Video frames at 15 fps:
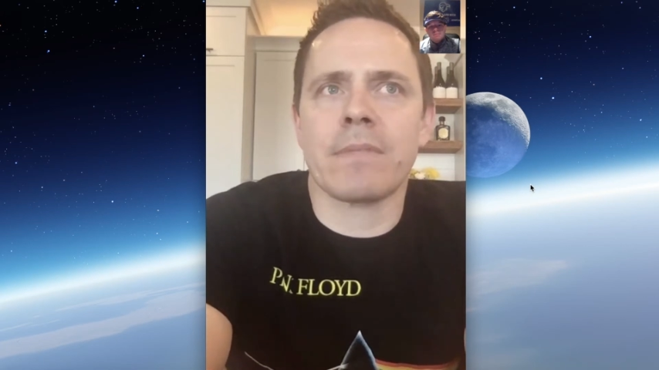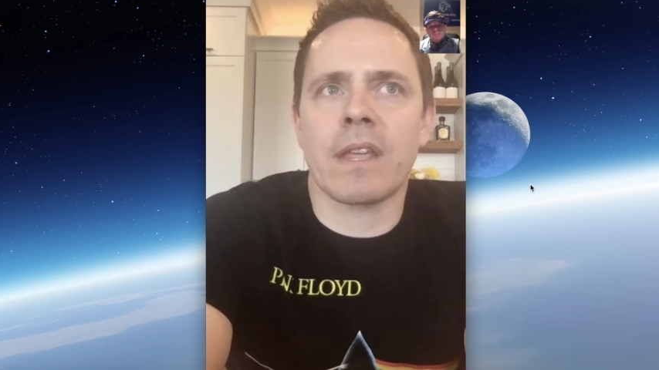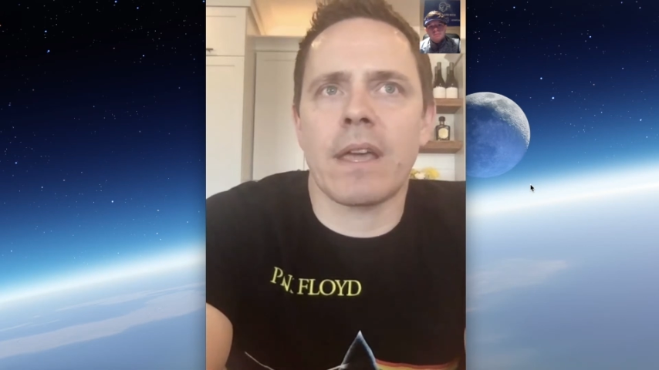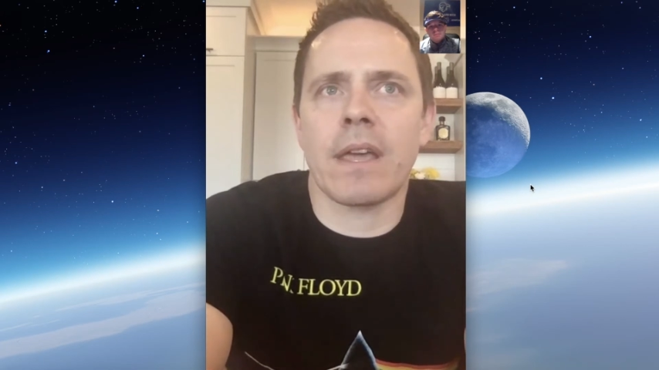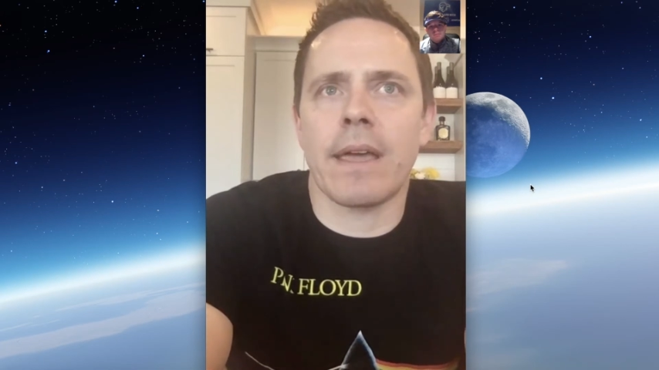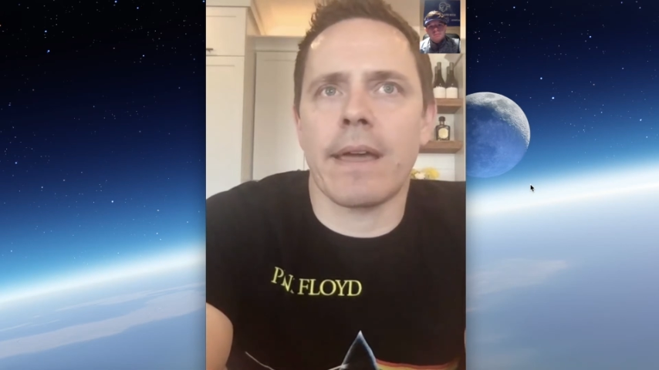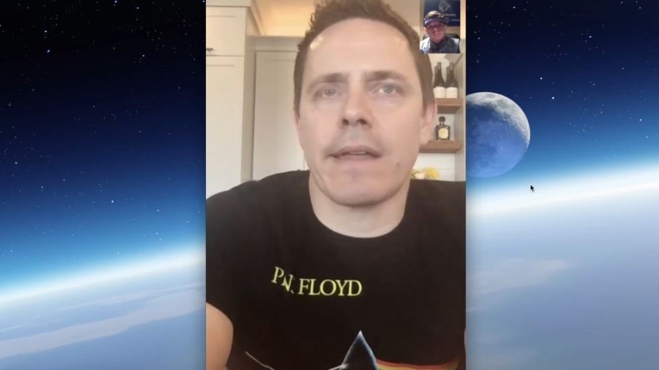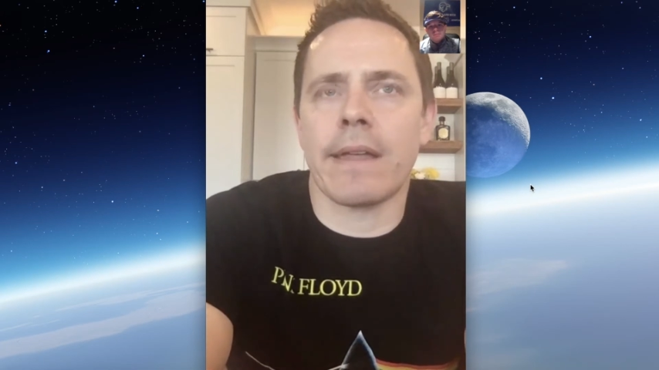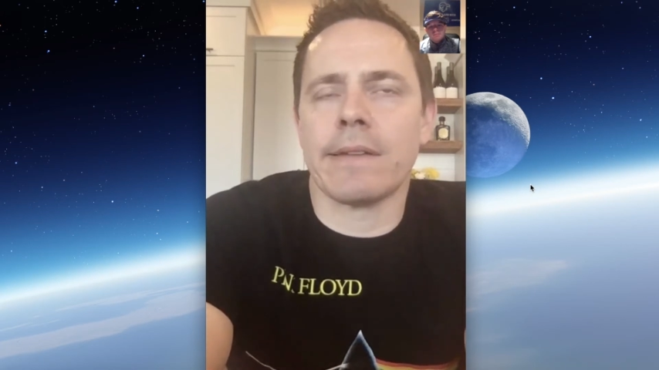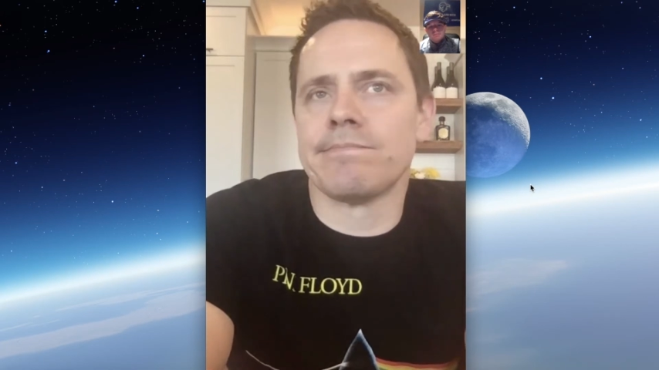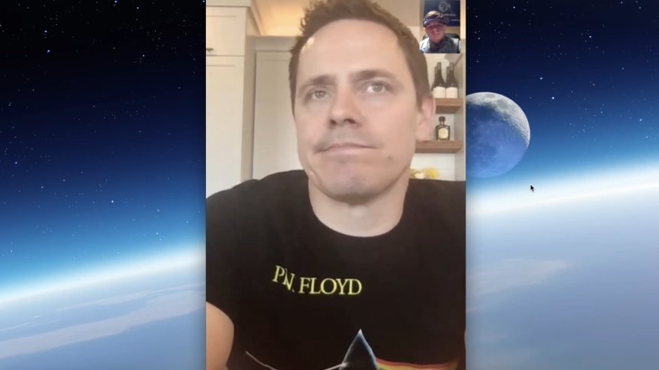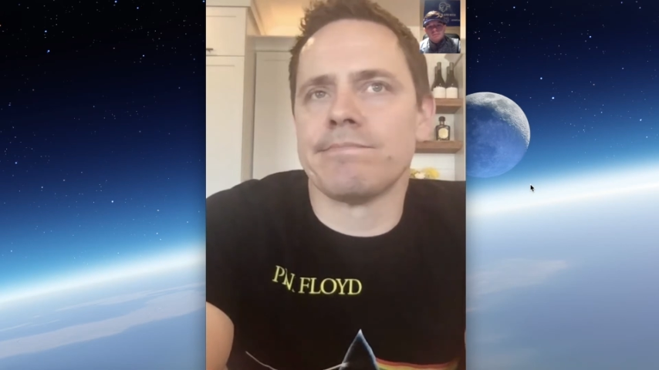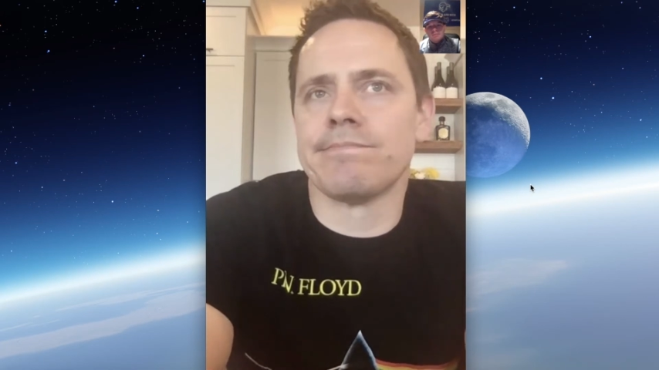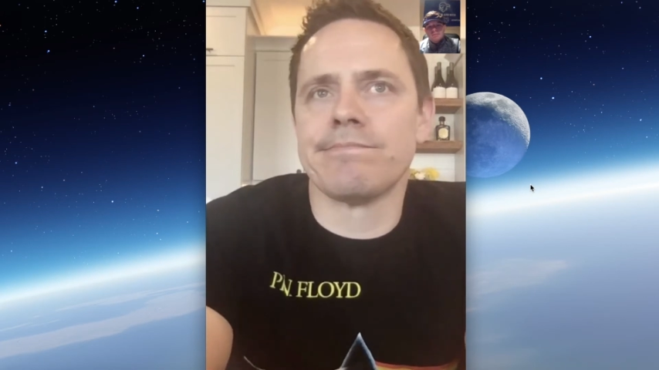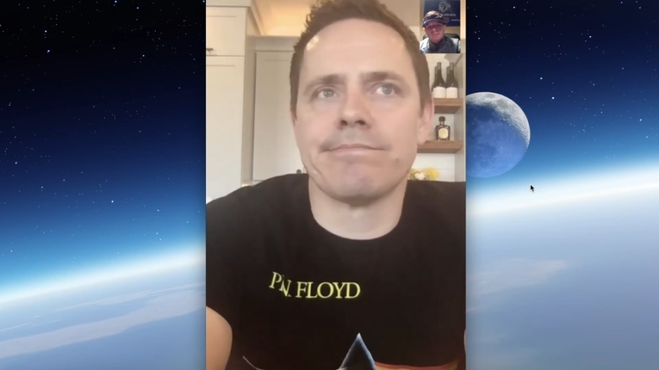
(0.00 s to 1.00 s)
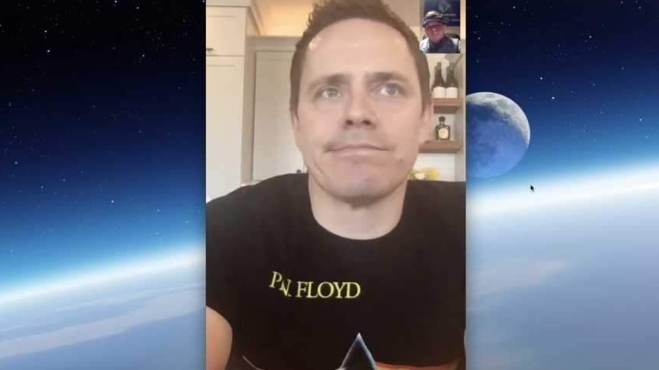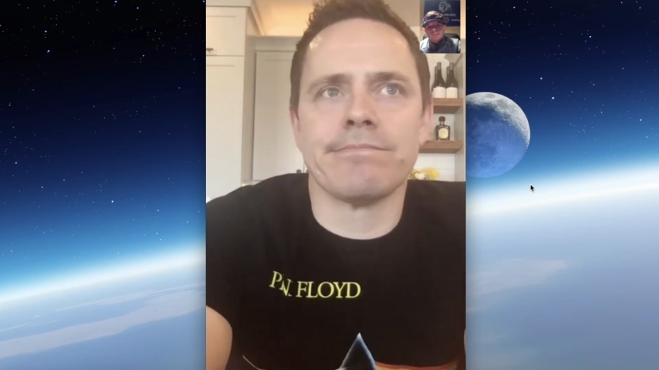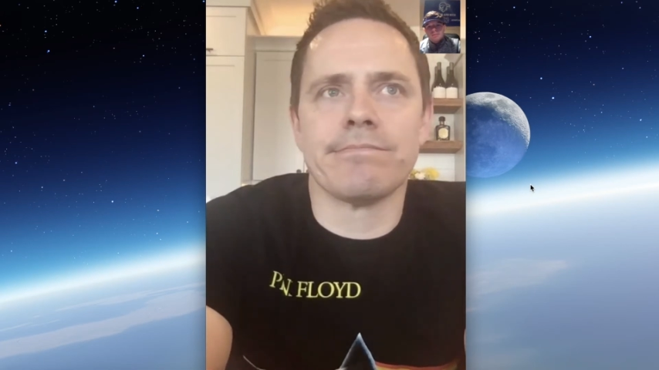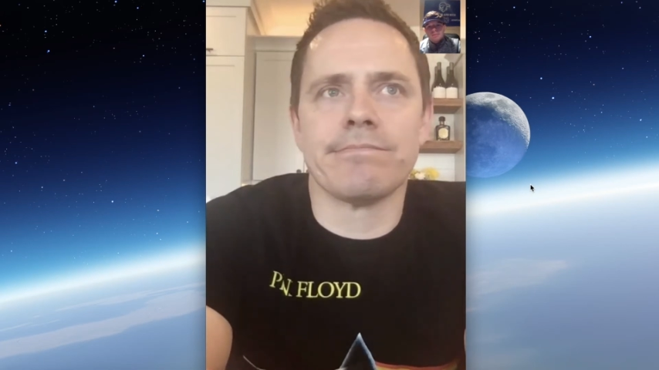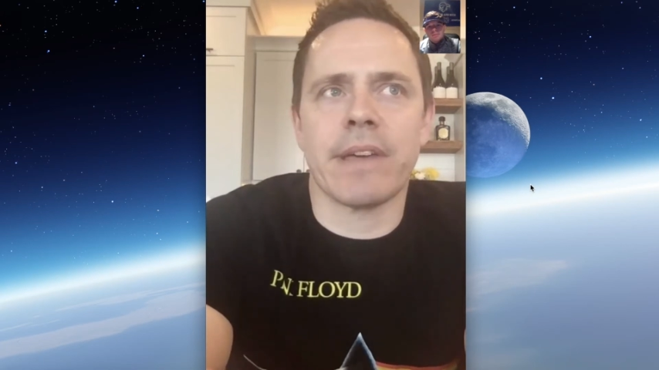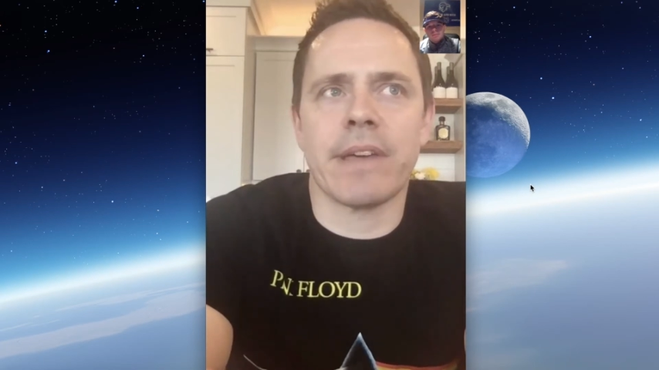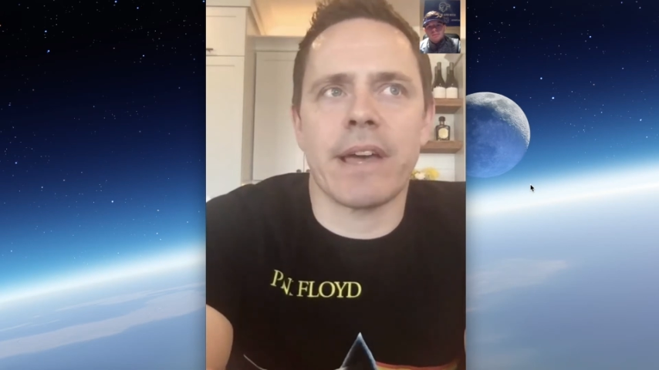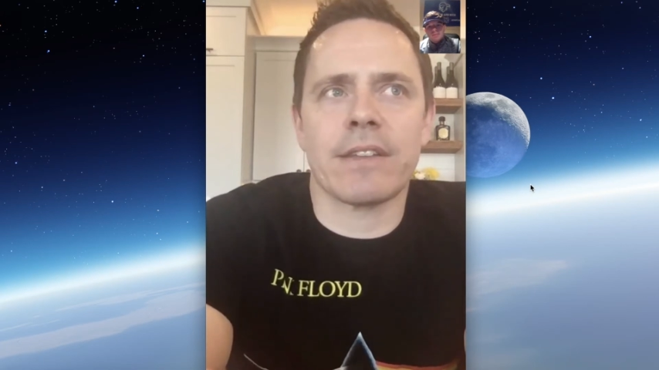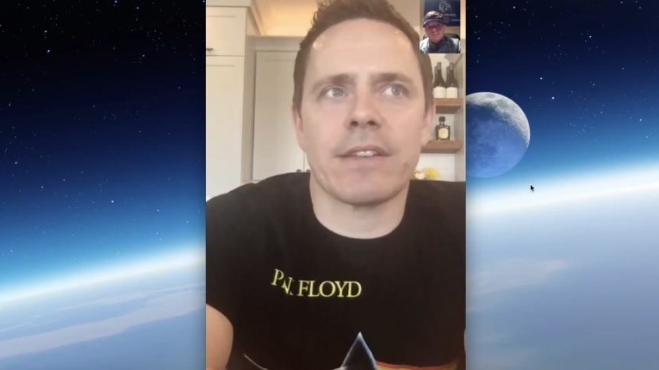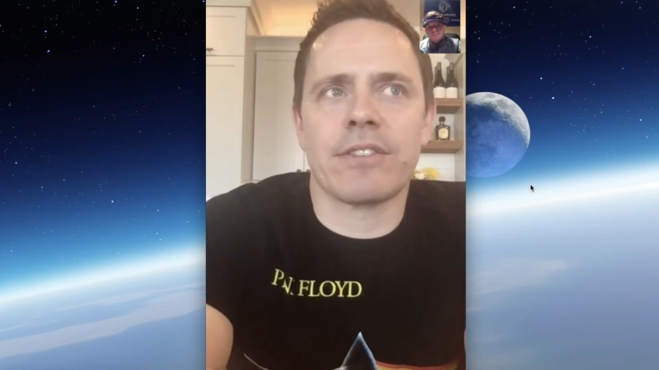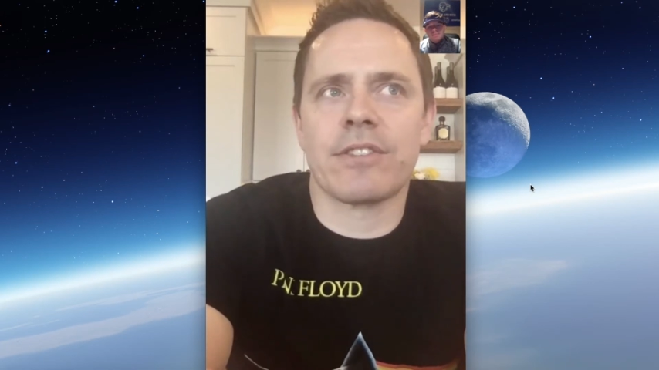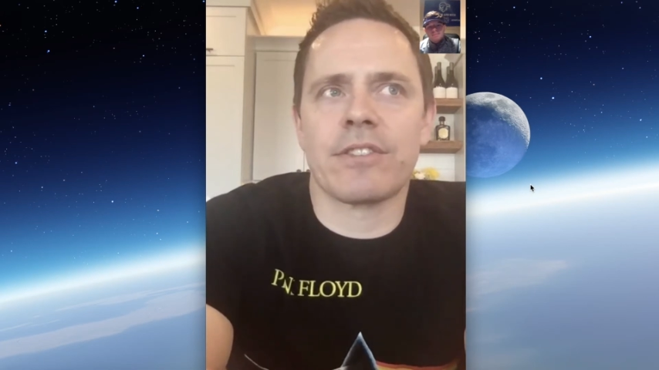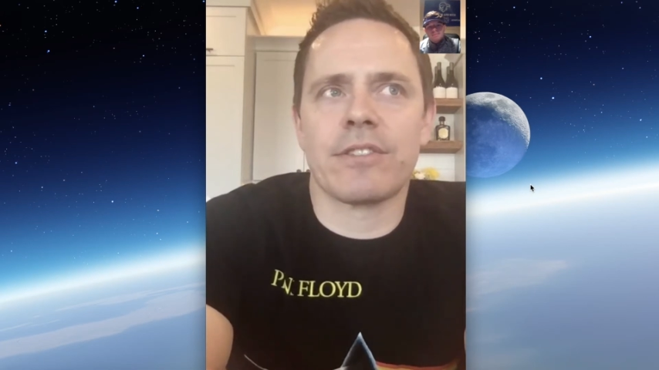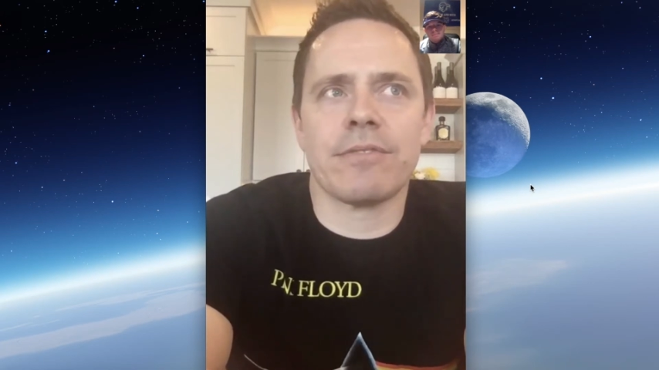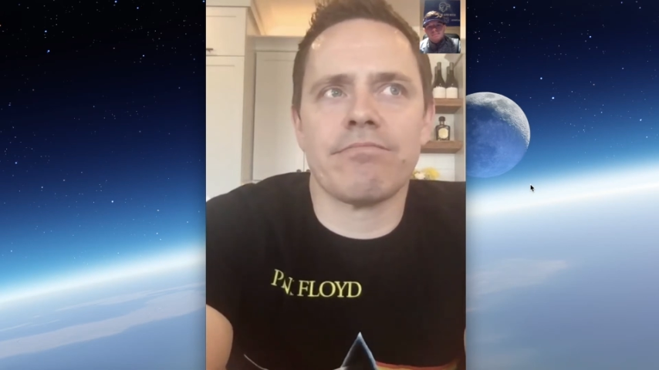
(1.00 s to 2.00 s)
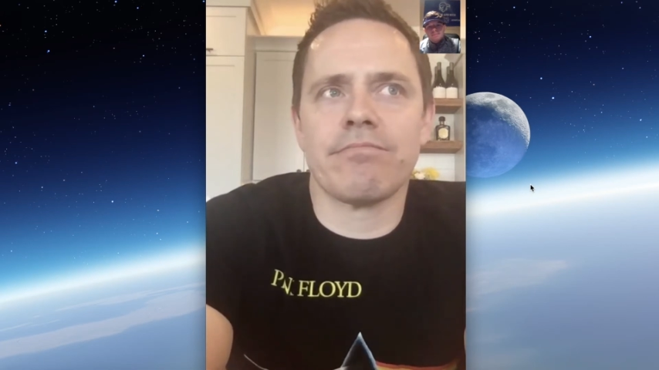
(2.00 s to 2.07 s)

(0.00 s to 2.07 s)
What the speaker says: and that's